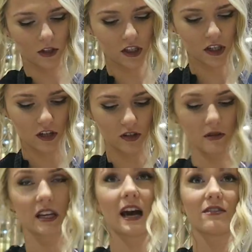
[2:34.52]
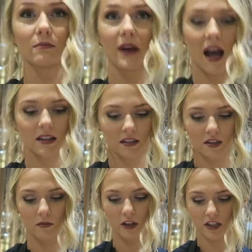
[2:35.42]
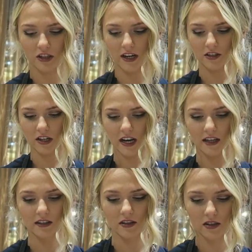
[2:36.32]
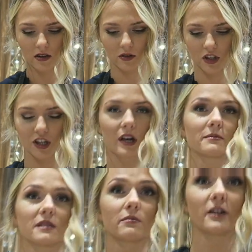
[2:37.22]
we're just gonna use really heavy masks to moisturize her ends. She comes in